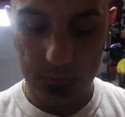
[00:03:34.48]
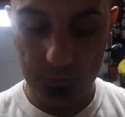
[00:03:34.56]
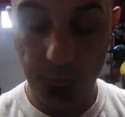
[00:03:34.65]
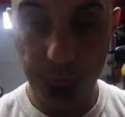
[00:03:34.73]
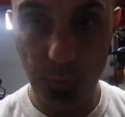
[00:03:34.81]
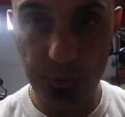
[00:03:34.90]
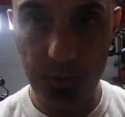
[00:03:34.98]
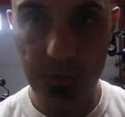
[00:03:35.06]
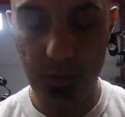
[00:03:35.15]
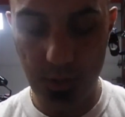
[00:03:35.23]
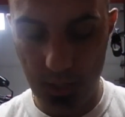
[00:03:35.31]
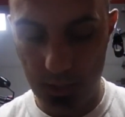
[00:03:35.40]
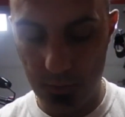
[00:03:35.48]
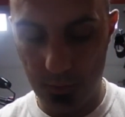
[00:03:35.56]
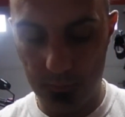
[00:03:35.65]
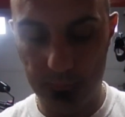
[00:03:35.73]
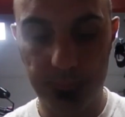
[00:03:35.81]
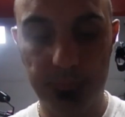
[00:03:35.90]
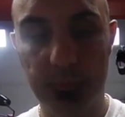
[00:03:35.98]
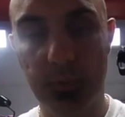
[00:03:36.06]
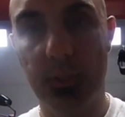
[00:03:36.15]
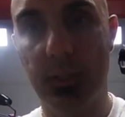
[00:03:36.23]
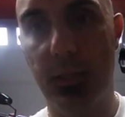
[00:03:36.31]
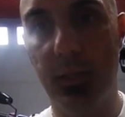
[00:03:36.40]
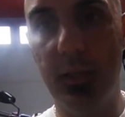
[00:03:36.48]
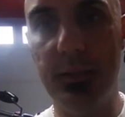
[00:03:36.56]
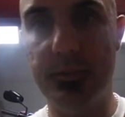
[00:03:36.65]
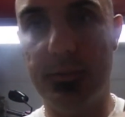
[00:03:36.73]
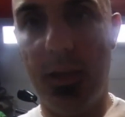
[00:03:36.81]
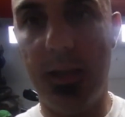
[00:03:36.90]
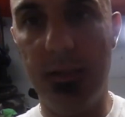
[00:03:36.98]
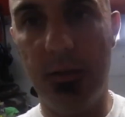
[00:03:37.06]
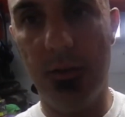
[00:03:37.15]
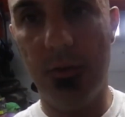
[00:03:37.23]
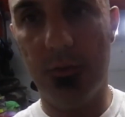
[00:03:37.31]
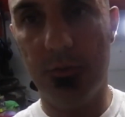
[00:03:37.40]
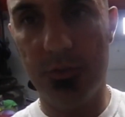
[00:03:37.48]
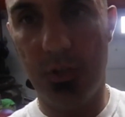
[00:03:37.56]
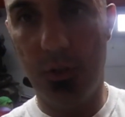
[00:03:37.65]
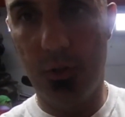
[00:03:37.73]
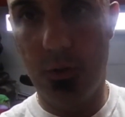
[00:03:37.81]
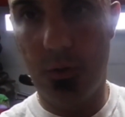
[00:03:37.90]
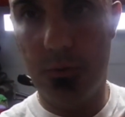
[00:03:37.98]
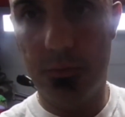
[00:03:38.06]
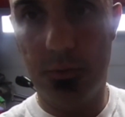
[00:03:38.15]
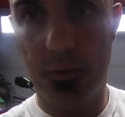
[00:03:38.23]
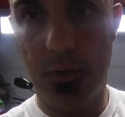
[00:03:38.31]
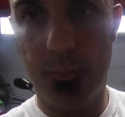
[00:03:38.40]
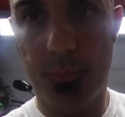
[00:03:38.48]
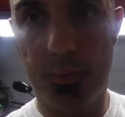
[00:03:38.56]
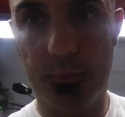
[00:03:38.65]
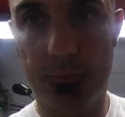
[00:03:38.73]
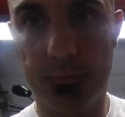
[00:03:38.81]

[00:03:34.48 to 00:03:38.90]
There's a few things you gotta do. Inside here, there's a little lip.